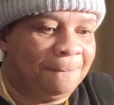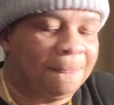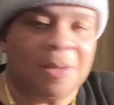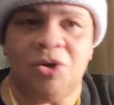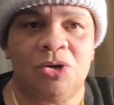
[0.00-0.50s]

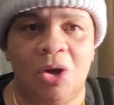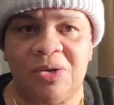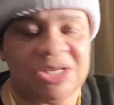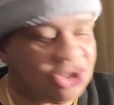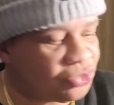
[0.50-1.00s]
you know, they
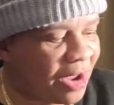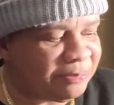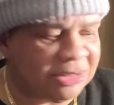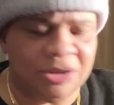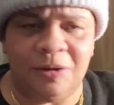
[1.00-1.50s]
scrapped a
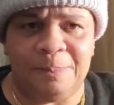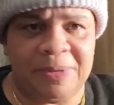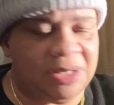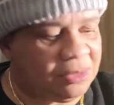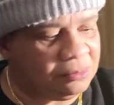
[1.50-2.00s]
little
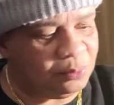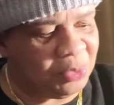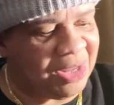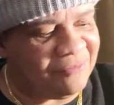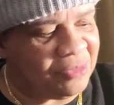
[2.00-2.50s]
bit,
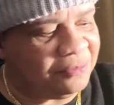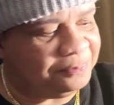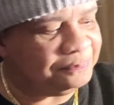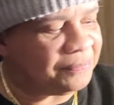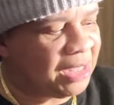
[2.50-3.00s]
whatever,
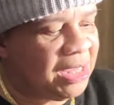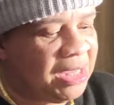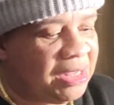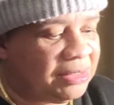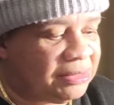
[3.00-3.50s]

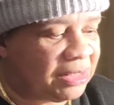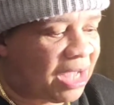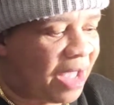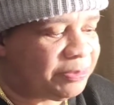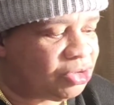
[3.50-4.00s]
and the
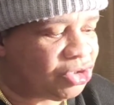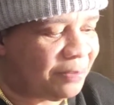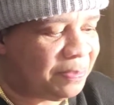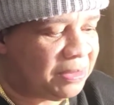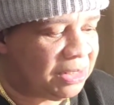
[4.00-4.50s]
cops
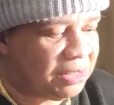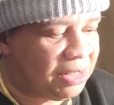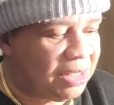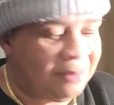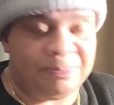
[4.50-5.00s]
jumping in
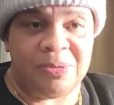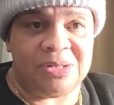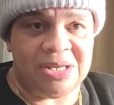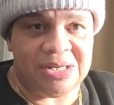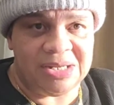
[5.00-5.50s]
and putting
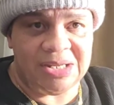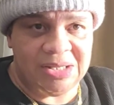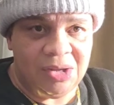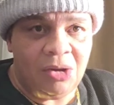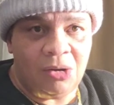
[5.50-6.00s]
their knee
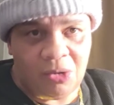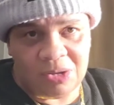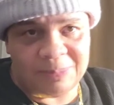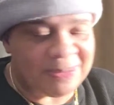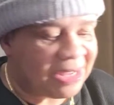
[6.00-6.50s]
on the
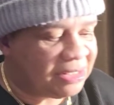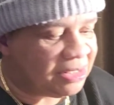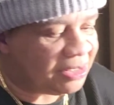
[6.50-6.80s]
black kid.